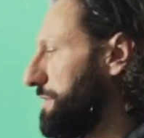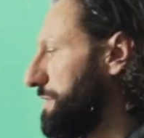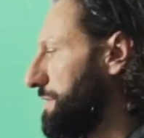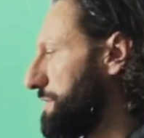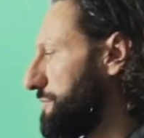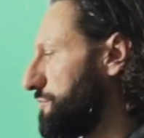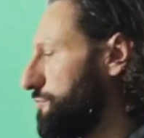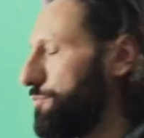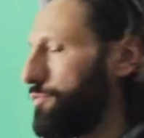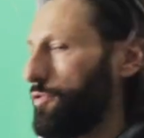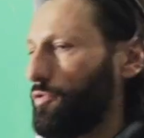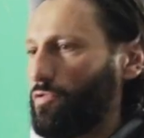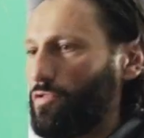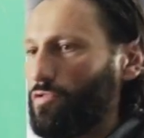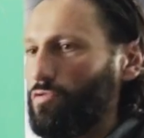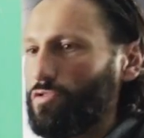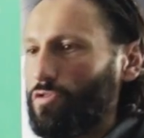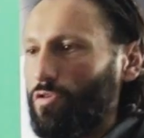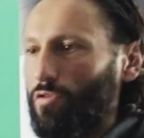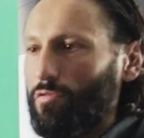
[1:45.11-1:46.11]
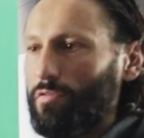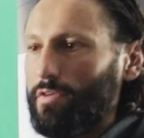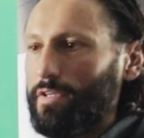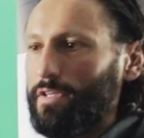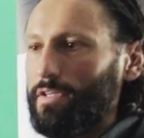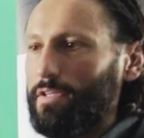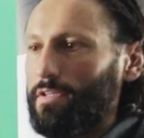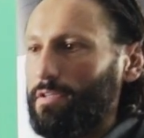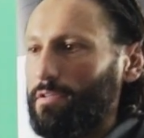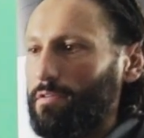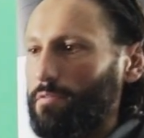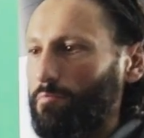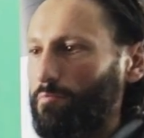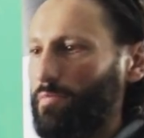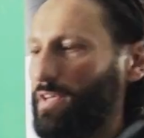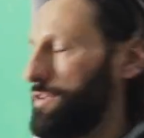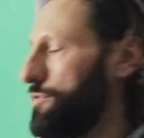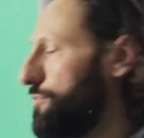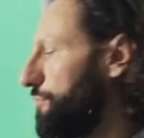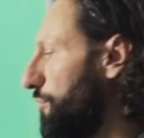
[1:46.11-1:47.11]
is to produce only
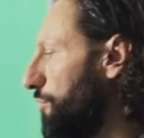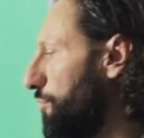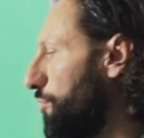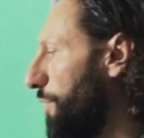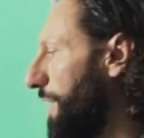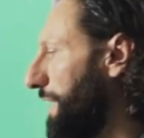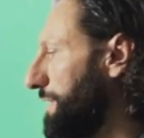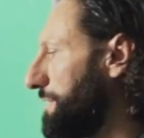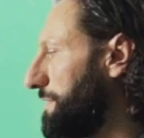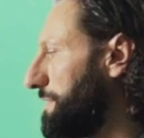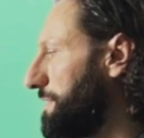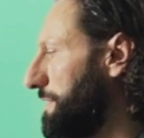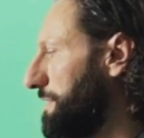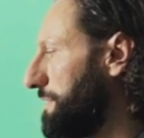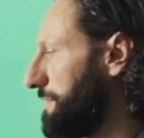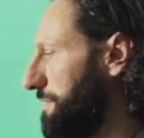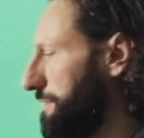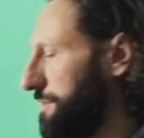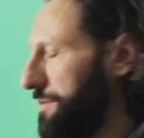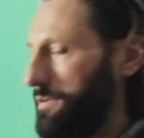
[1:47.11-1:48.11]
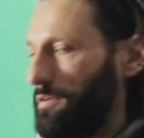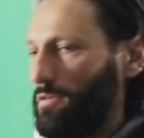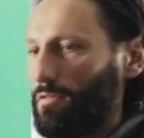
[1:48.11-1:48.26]
medium low quantity.